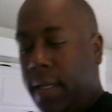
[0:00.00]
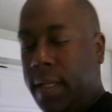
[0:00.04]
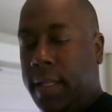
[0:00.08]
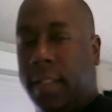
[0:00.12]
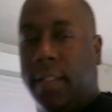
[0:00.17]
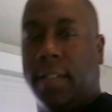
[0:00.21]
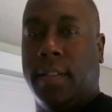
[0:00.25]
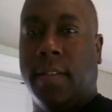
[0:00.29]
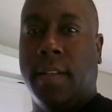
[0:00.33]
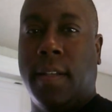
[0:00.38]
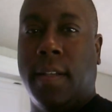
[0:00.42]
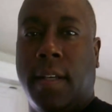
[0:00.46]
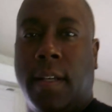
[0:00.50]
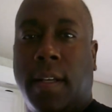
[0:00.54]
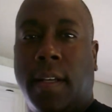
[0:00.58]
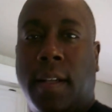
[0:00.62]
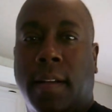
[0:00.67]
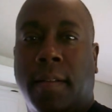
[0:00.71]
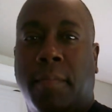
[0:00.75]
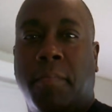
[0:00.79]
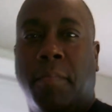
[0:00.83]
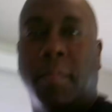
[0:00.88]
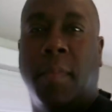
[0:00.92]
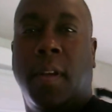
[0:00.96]
It's
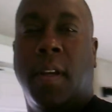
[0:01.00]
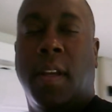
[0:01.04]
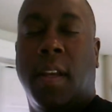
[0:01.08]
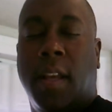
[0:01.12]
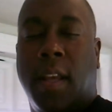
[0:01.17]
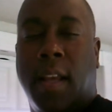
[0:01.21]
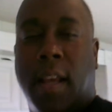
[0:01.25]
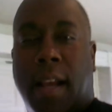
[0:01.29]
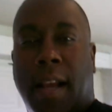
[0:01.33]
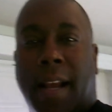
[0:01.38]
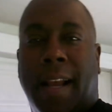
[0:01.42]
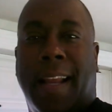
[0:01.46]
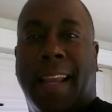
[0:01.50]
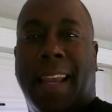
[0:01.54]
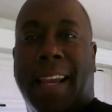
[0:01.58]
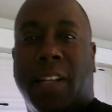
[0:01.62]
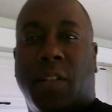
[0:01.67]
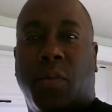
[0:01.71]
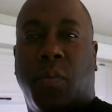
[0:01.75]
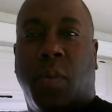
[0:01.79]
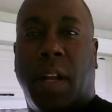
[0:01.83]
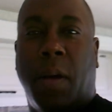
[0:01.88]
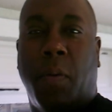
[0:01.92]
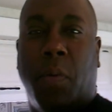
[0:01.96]
I
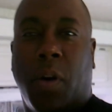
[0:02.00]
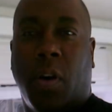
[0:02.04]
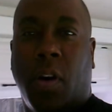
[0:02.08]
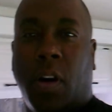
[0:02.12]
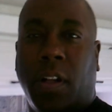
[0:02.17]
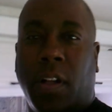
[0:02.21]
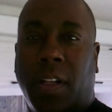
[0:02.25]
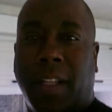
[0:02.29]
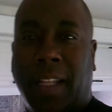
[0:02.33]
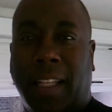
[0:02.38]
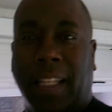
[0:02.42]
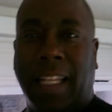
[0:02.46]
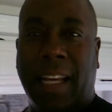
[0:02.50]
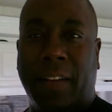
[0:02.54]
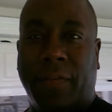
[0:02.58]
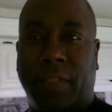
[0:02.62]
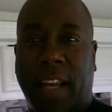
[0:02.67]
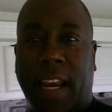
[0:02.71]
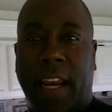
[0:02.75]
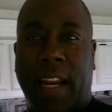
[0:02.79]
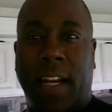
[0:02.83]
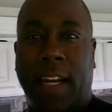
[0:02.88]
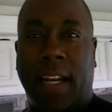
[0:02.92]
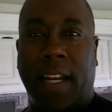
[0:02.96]
guess what I would call a
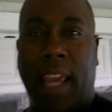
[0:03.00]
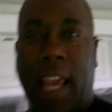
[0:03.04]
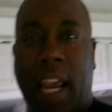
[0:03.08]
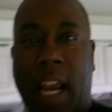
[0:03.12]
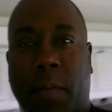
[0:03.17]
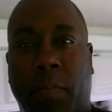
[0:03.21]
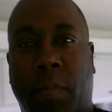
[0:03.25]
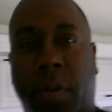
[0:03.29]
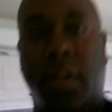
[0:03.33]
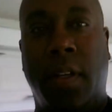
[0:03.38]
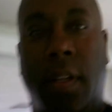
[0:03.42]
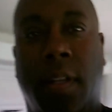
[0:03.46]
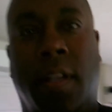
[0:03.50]
left-handed camera.